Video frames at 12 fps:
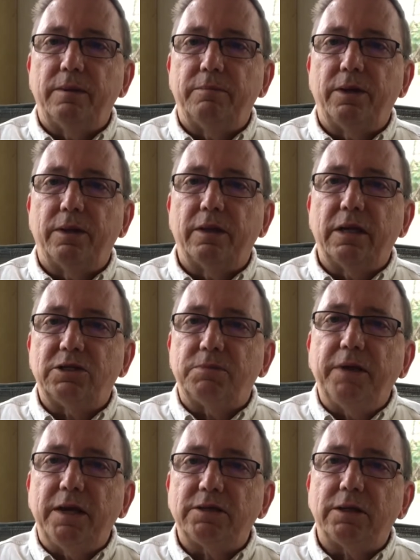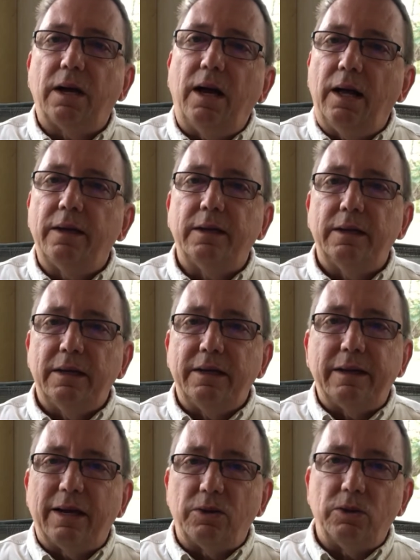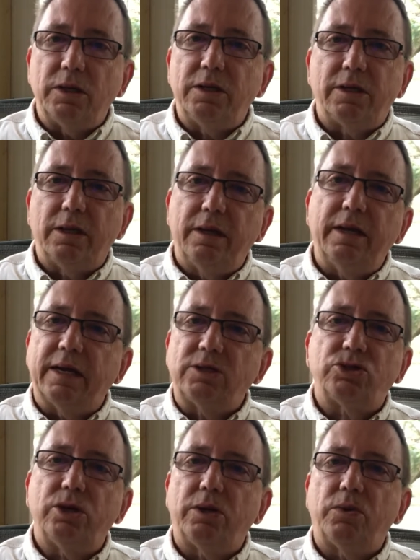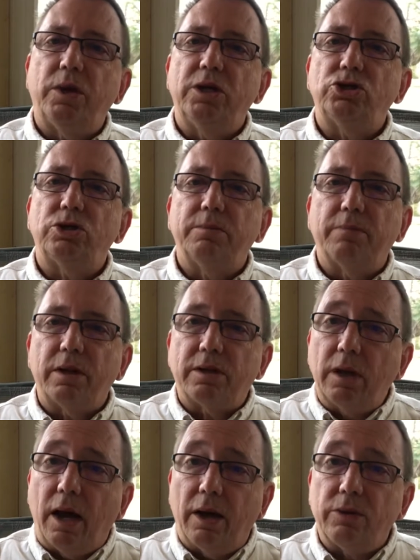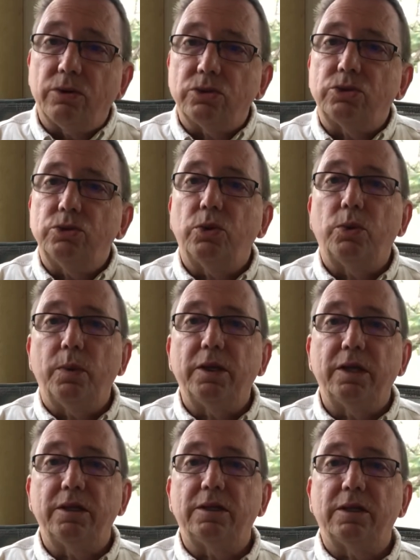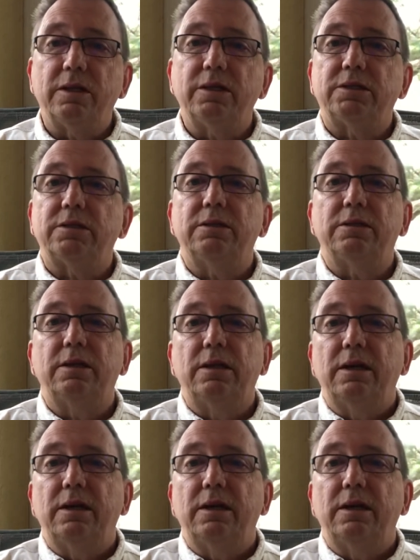but let's pass it on not only to the next generation, but to others who are willing to listen